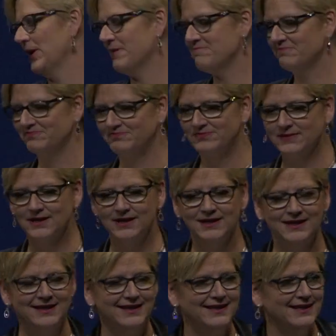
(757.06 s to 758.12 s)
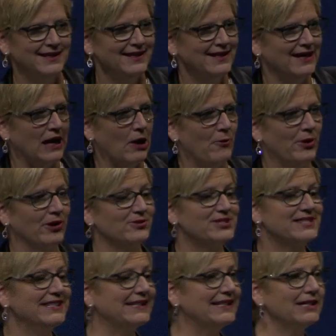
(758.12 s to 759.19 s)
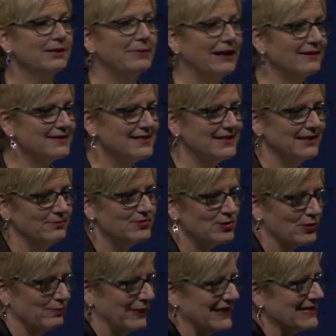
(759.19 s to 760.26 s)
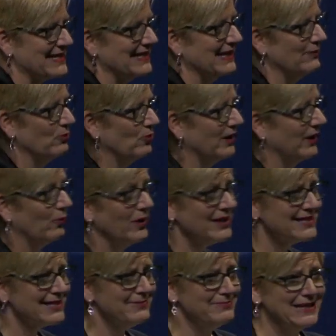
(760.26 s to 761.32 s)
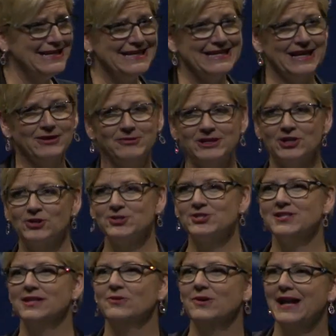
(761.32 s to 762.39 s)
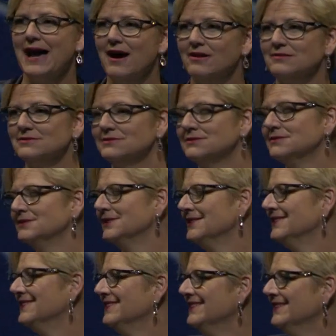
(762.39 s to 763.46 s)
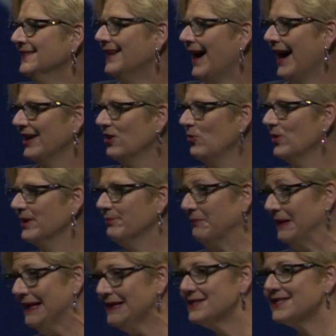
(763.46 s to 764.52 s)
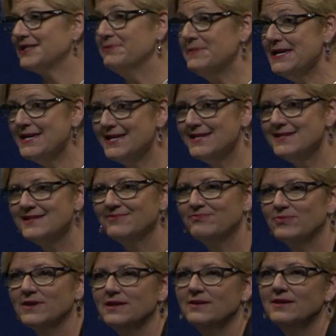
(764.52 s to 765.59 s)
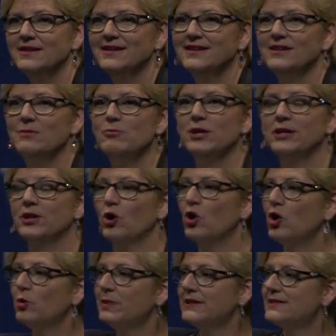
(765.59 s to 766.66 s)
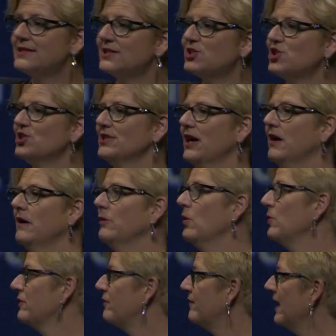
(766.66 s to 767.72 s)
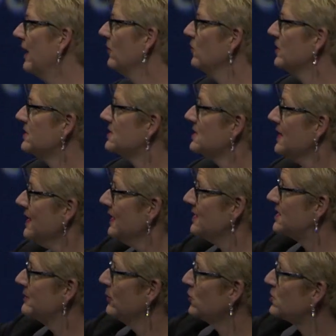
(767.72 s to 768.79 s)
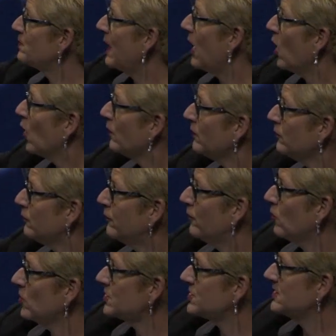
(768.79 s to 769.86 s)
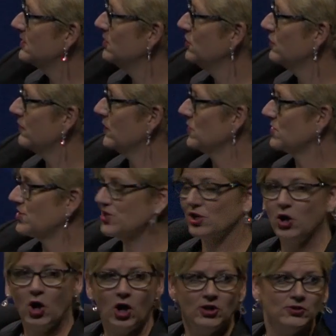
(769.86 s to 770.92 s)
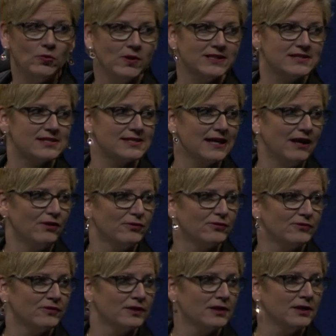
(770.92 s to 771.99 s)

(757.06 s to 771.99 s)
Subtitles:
up. And when I was thinking about dibs with my team, we're like, what does it mean? I don't want to curse anyone out. I know what it means to me. But in the Urban Dictionary, what we found was it's the most powerful force in the universe, to call to oneself.